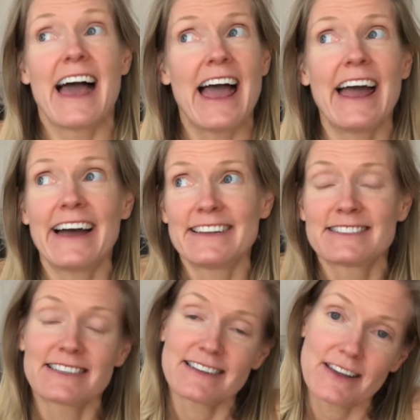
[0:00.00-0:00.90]
And
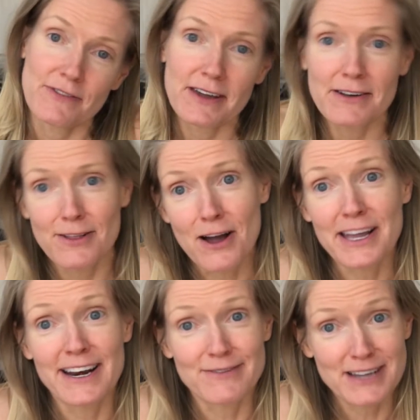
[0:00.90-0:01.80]
if you are lucky
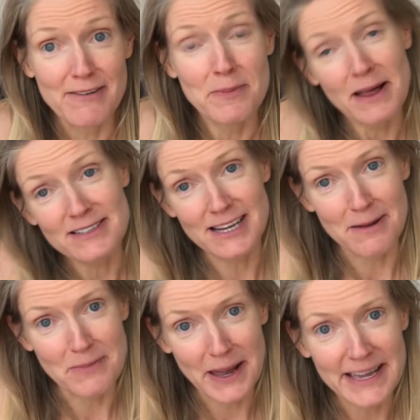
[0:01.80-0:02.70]
enough to have a Peloton
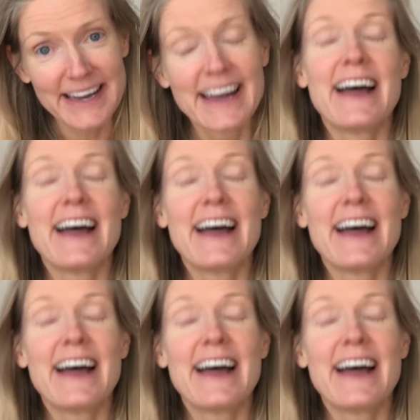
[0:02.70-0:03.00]
bike,